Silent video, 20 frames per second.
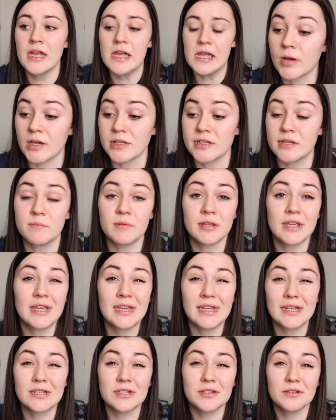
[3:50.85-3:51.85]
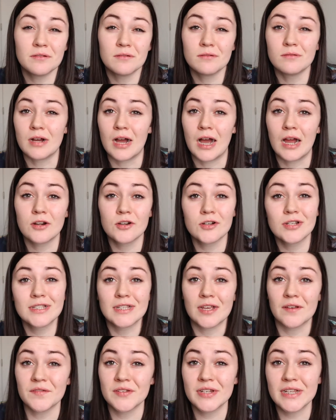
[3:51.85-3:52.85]
possibly into
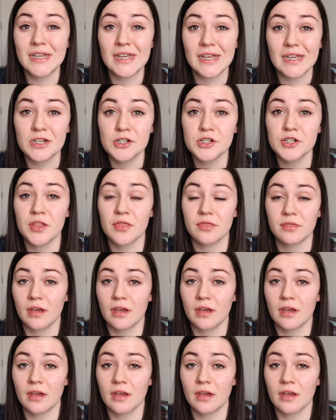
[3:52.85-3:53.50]
170-ish